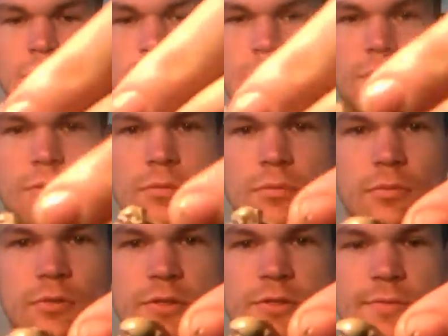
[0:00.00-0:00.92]
Now
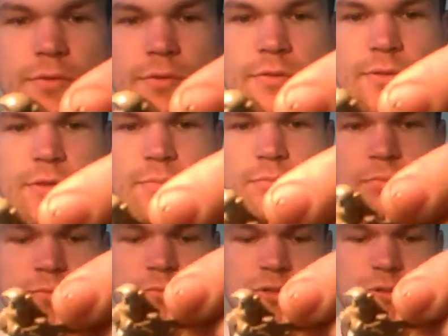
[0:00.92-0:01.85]
that's the front of them.
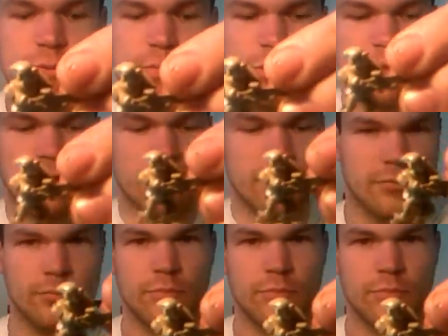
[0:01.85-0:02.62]
Super boring